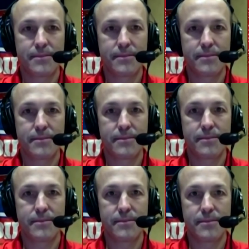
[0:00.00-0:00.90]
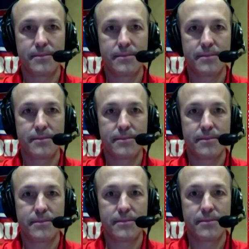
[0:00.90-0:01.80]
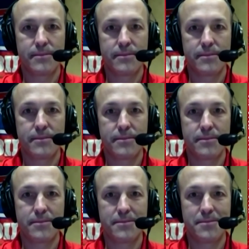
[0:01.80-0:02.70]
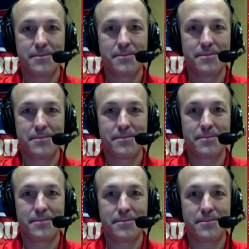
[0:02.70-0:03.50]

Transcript: This person isn't speaking.